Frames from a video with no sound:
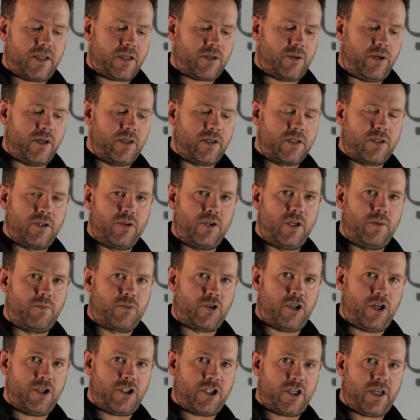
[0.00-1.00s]
according to your
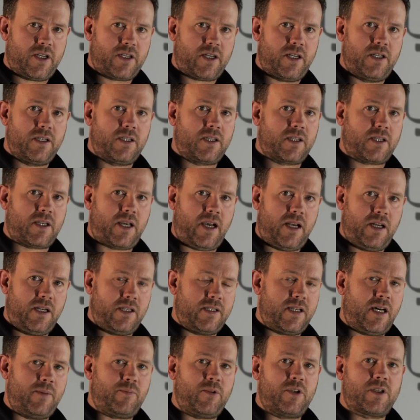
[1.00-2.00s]
project and scale
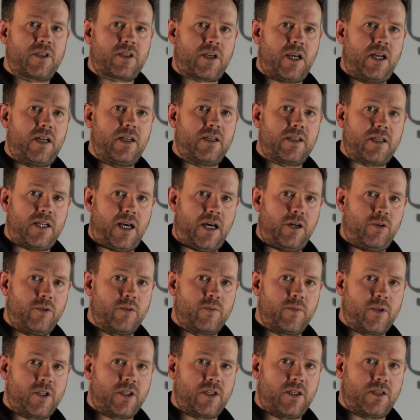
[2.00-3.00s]
it up or scale it
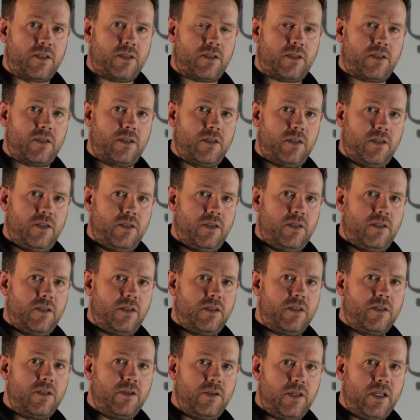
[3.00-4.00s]
down, which is
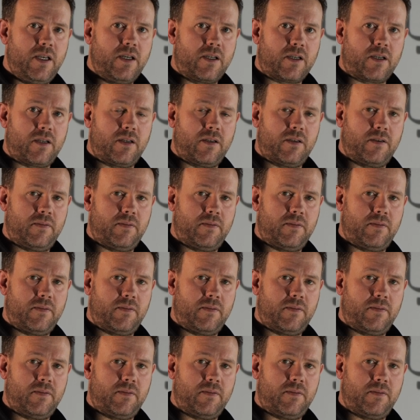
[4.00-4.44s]
unique.